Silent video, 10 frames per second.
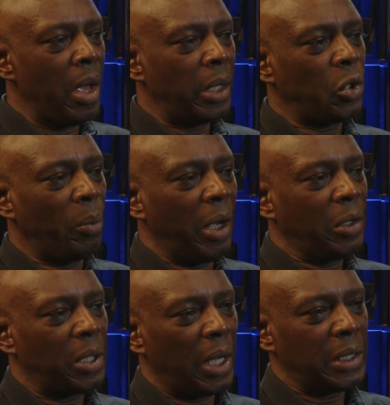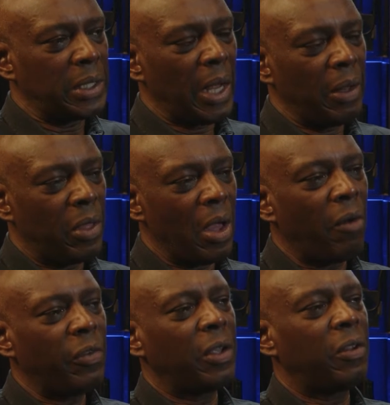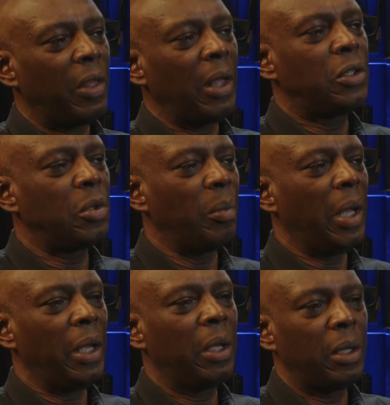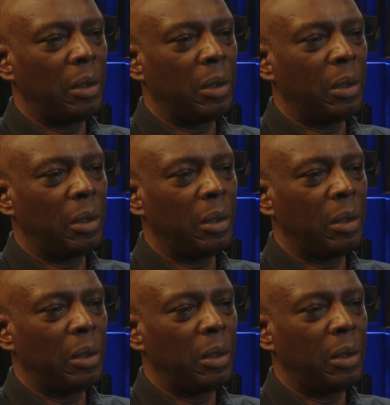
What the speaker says: it's almost like, say, the obvious thing to me